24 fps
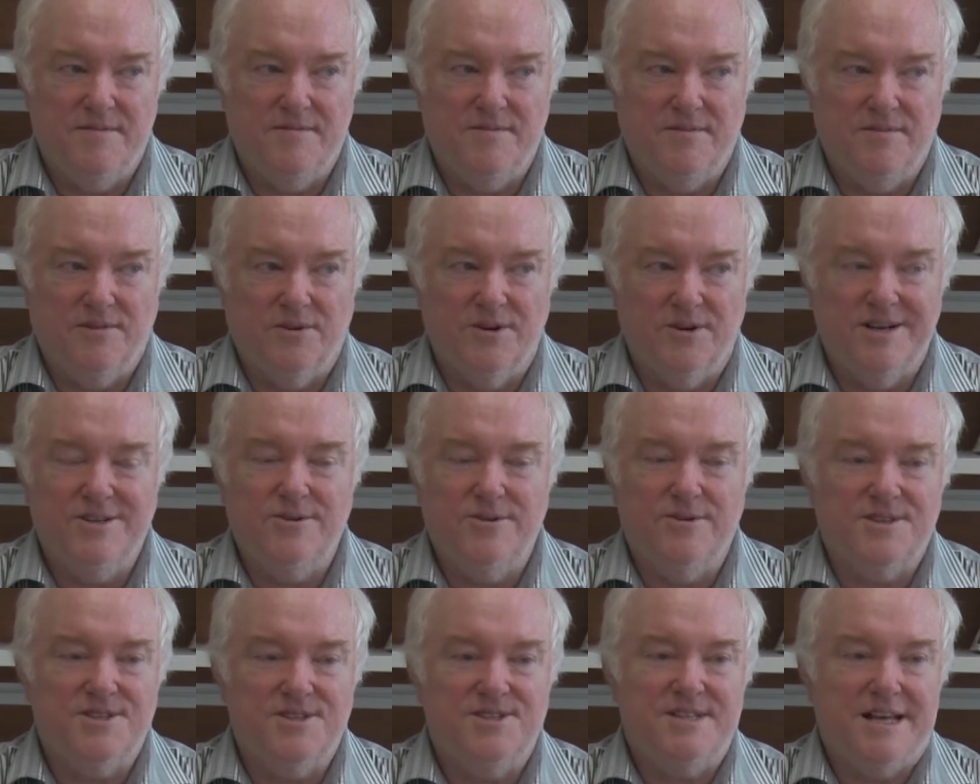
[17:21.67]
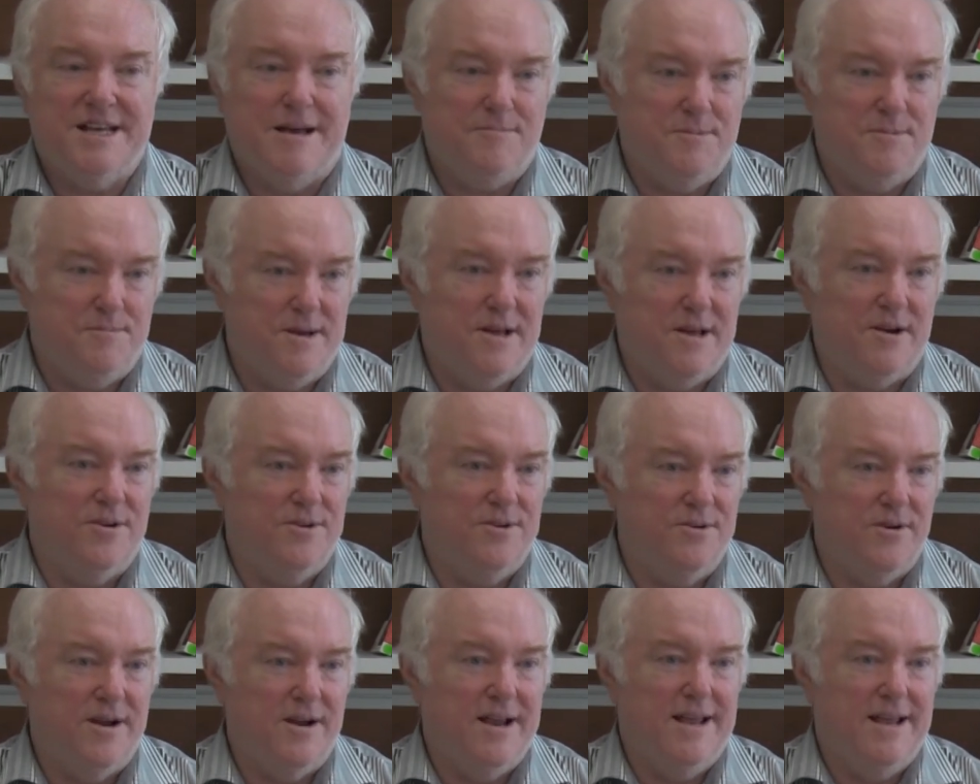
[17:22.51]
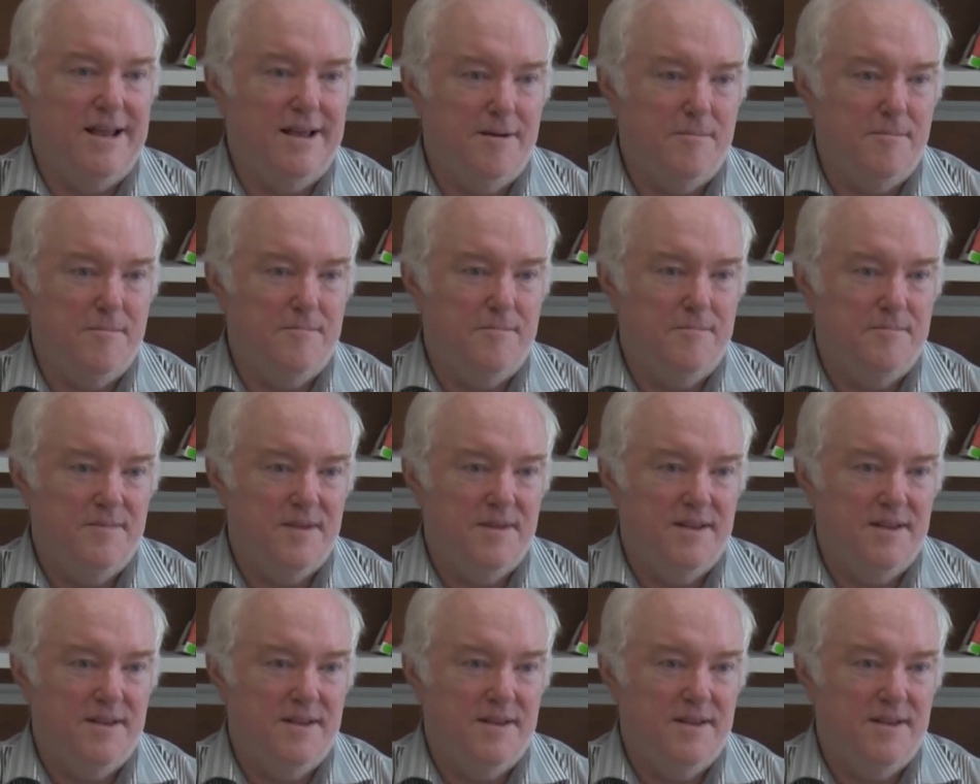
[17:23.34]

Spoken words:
learning to accept better who I am,